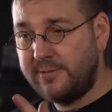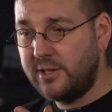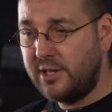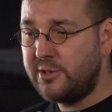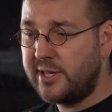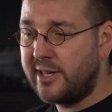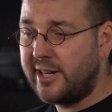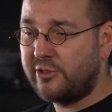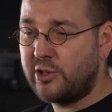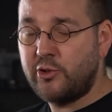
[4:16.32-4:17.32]
you're using an
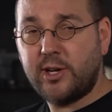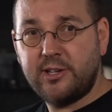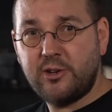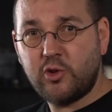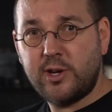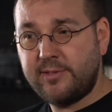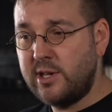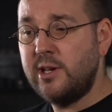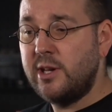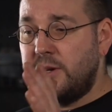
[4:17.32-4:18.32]
electric drill and a driver,
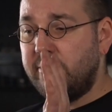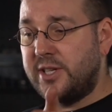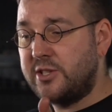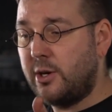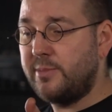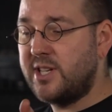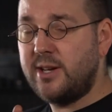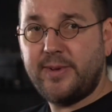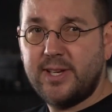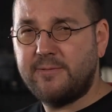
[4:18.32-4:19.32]
my top
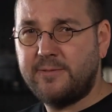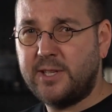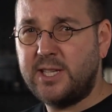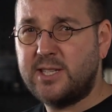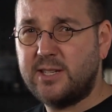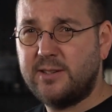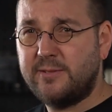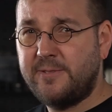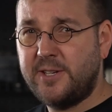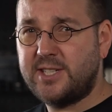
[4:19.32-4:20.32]
tip for these
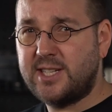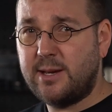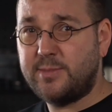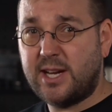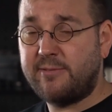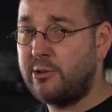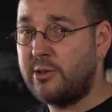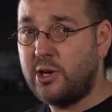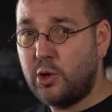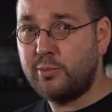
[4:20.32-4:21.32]
first steps and throughout
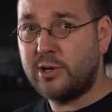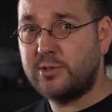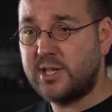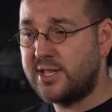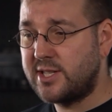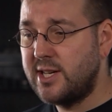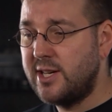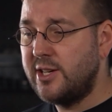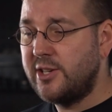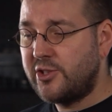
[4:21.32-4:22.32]
the whole process,
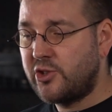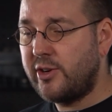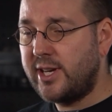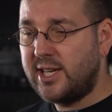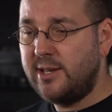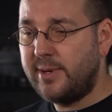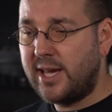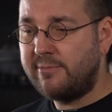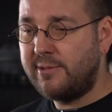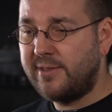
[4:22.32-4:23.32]
try keeping
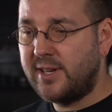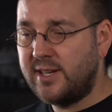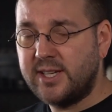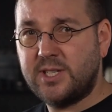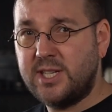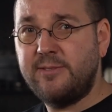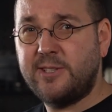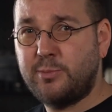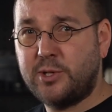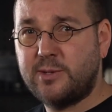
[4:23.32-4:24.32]
everything as even
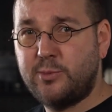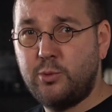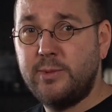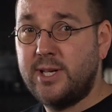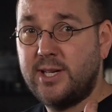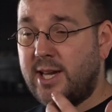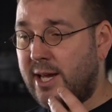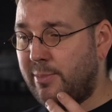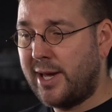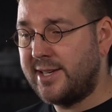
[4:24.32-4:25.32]
as possible
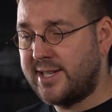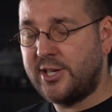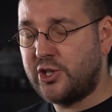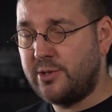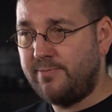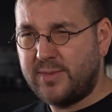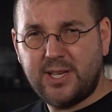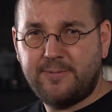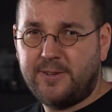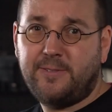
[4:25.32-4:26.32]
and pay attention.
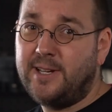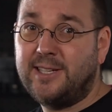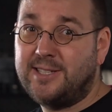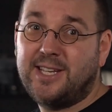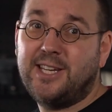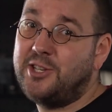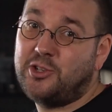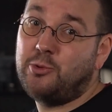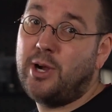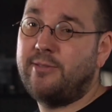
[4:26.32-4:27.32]
If you're feeling skittish
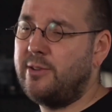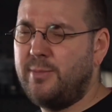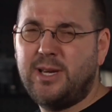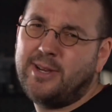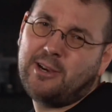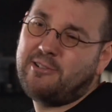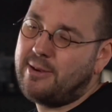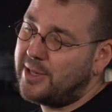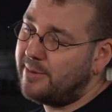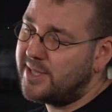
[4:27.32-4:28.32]
or whatever, maybe go
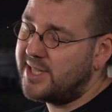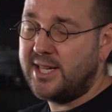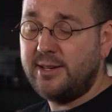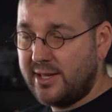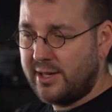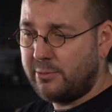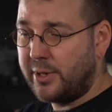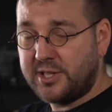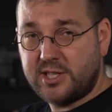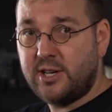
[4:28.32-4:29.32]
grab a cup of tea. We're
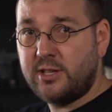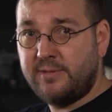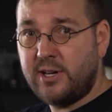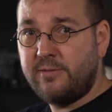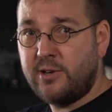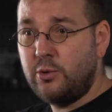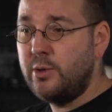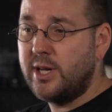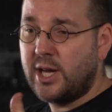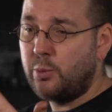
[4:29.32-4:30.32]
going to start at the valve
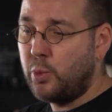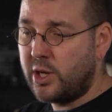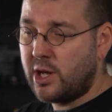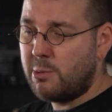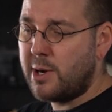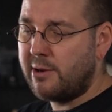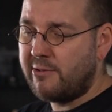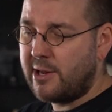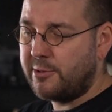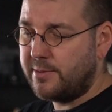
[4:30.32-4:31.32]
hole and work our way
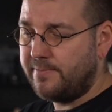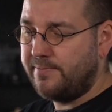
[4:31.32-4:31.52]
around.